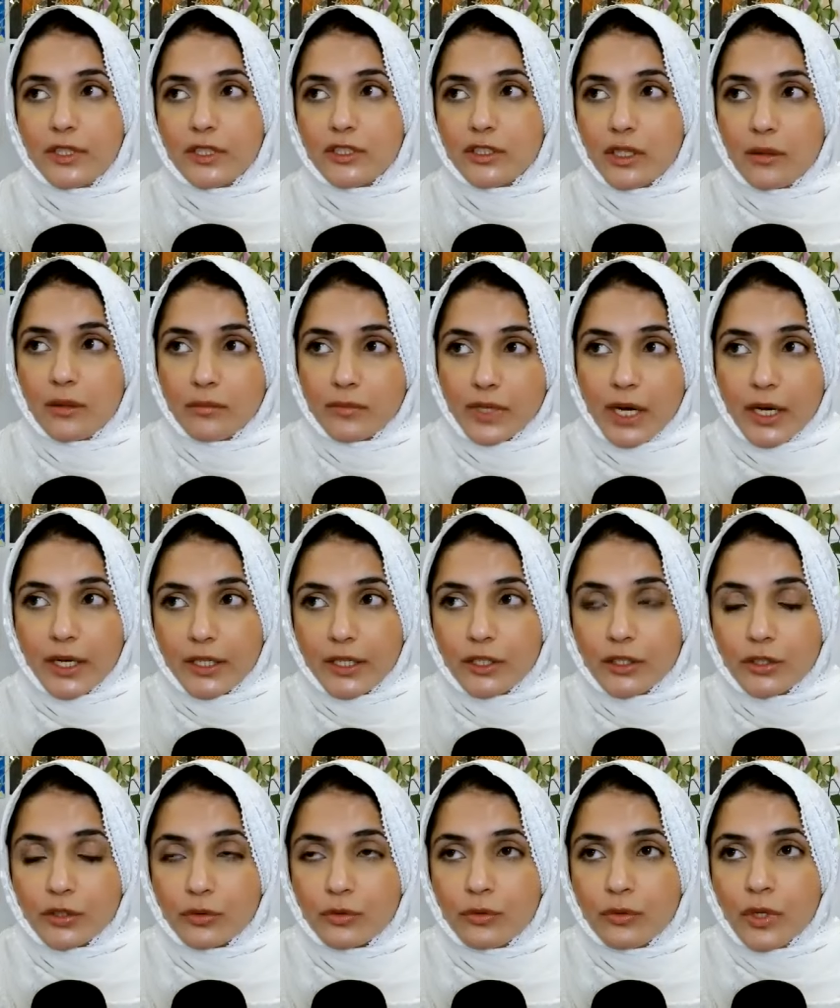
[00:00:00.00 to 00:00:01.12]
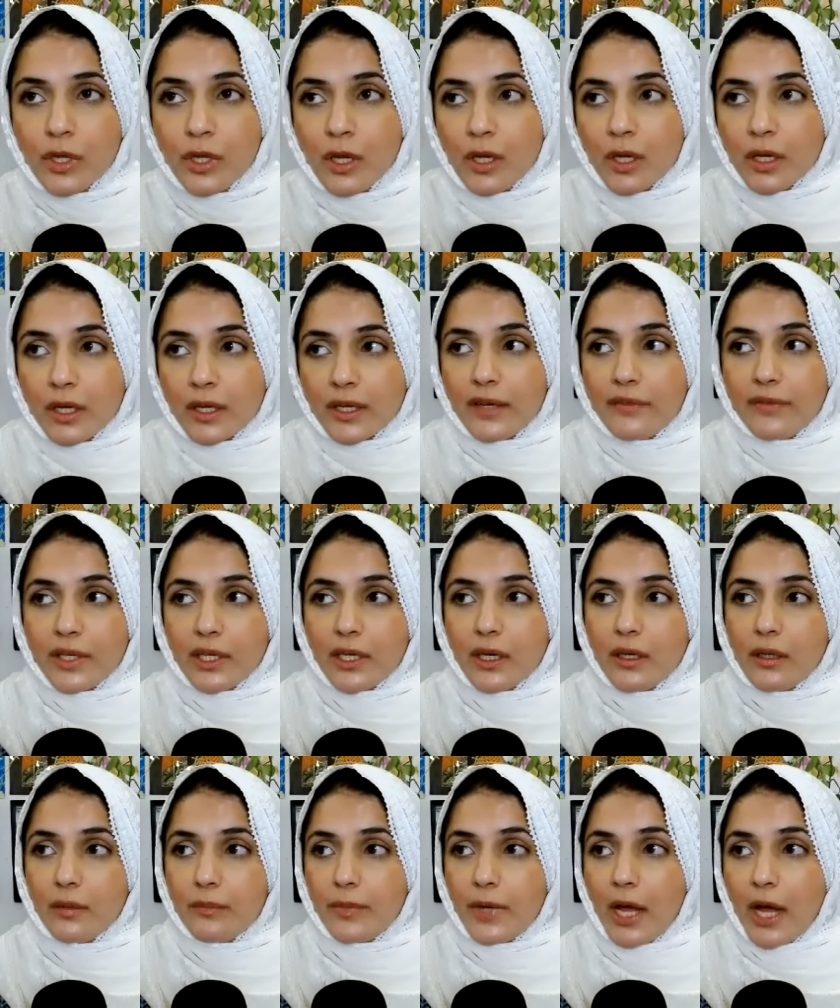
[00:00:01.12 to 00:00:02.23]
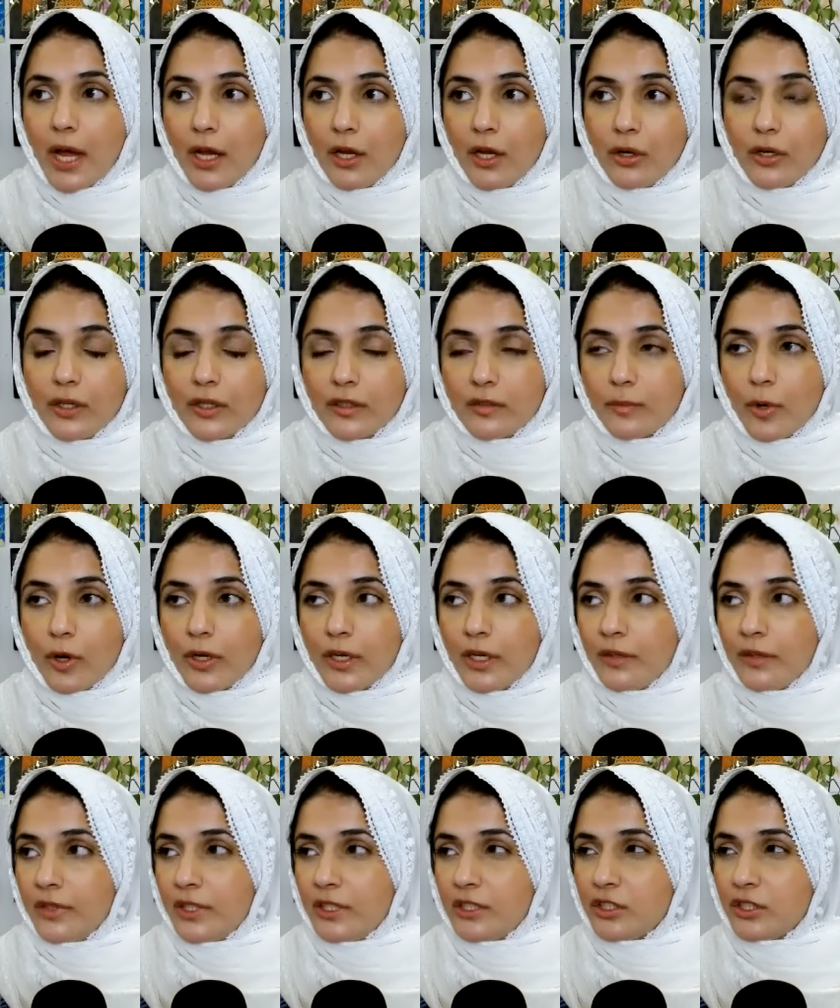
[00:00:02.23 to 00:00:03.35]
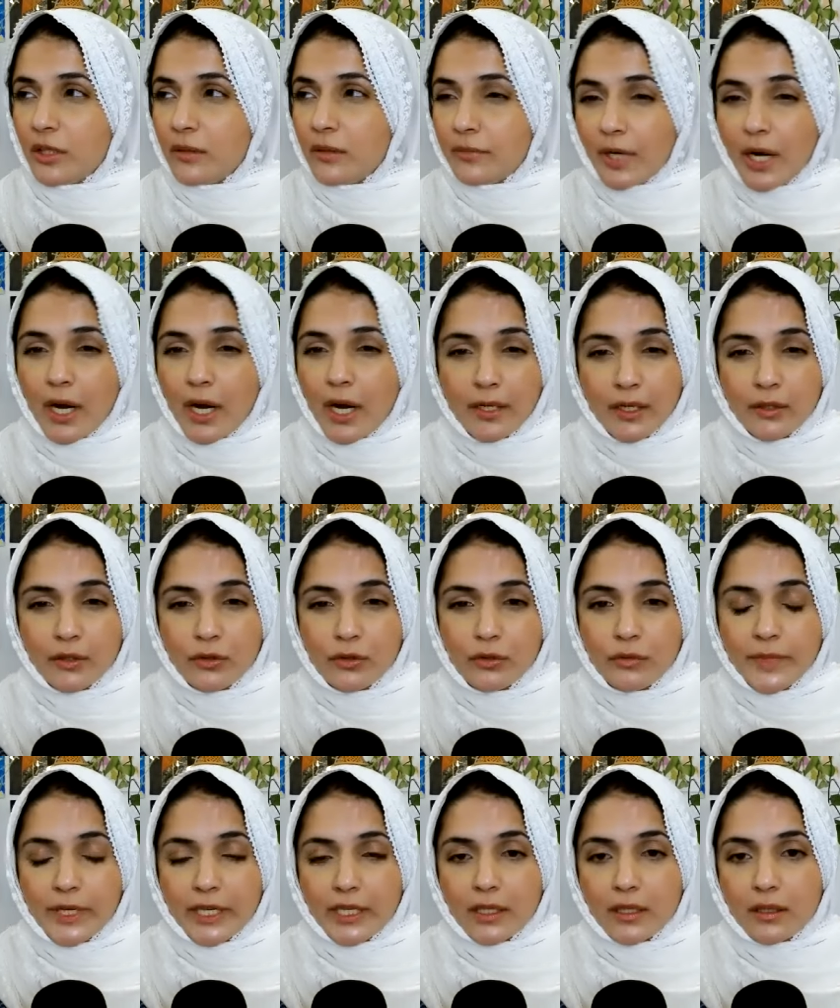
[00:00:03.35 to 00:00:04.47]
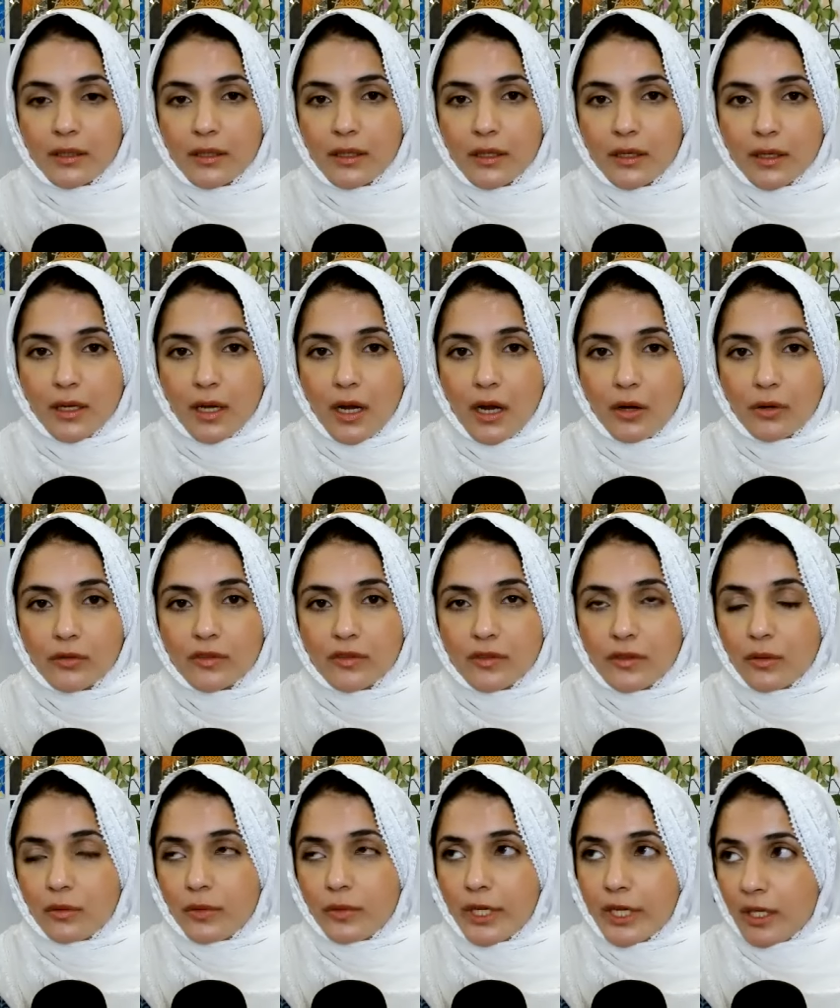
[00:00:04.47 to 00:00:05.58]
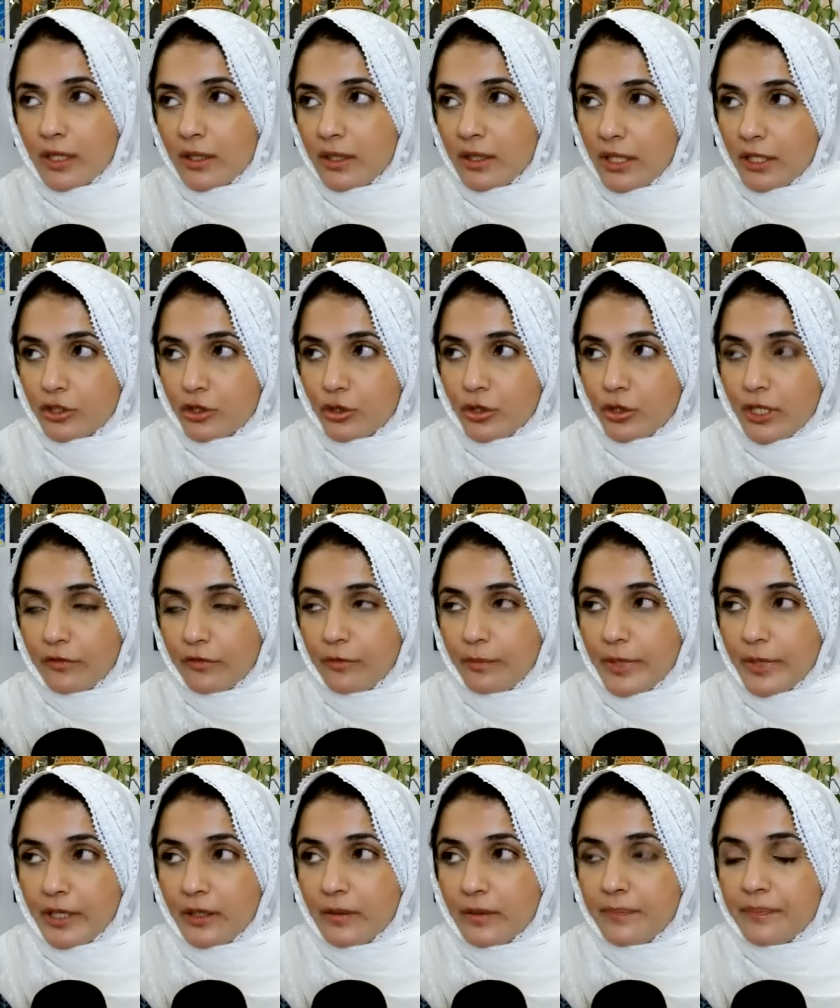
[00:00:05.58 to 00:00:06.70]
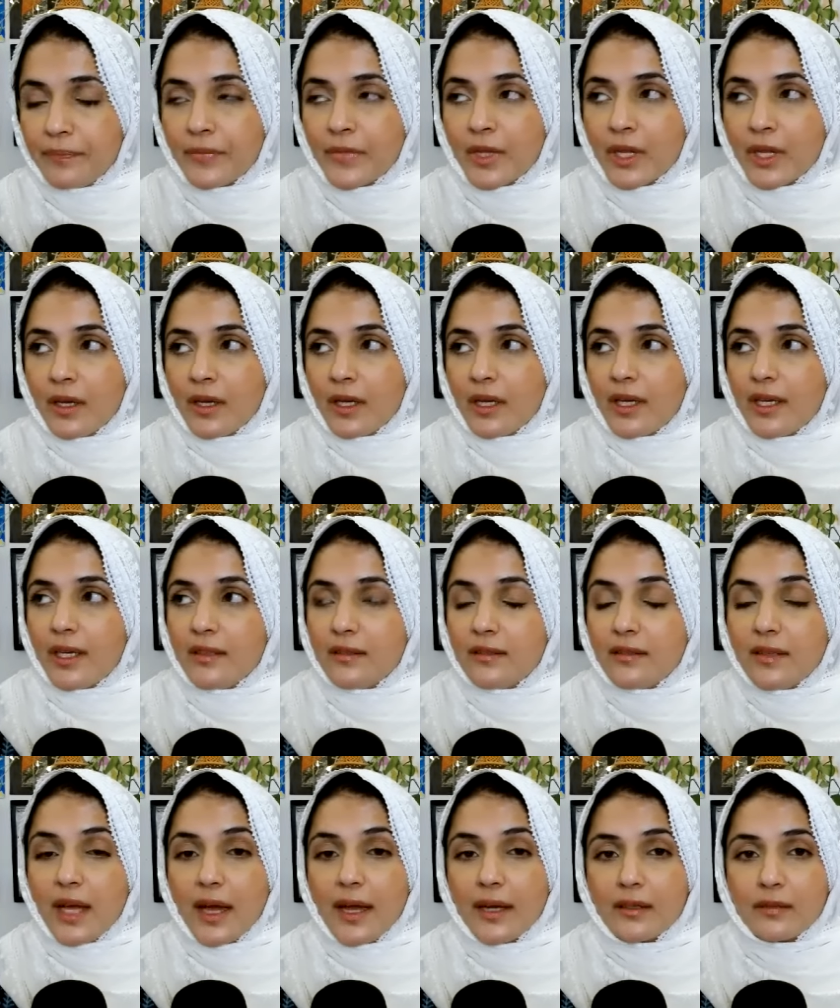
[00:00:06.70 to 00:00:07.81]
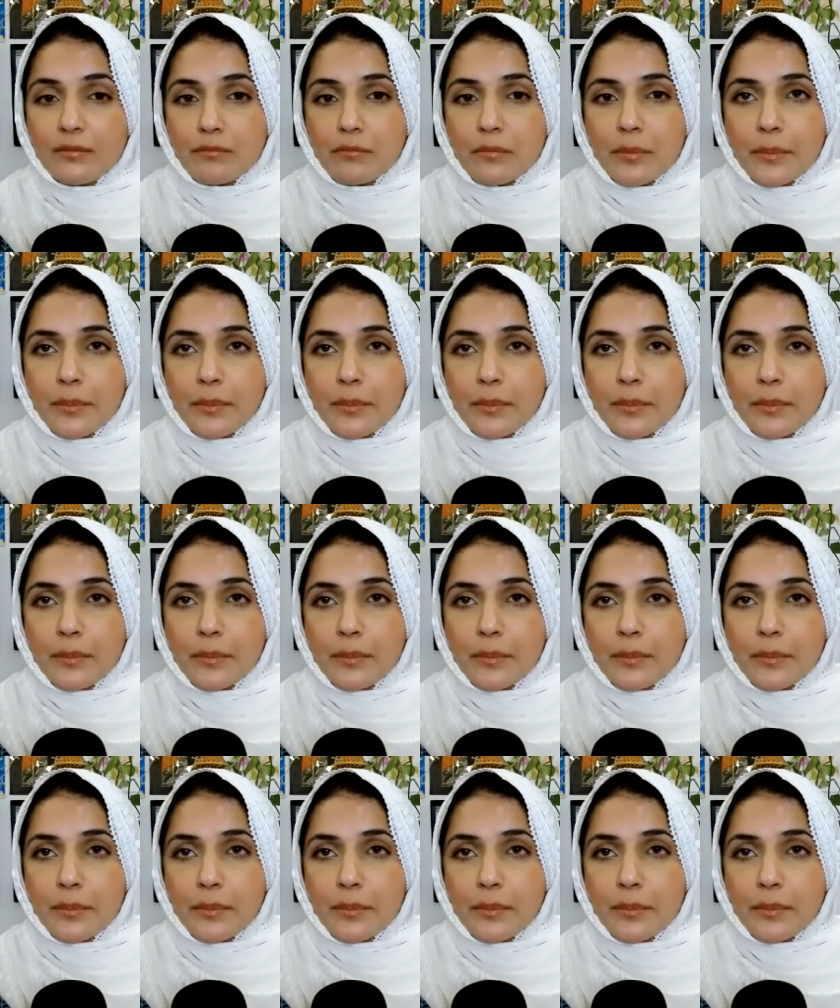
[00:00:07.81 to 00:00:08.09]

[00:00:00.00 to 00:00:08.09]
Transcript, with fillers: we jump right into giving a reply or responding, we jump right into making the accounts the way they should have been is that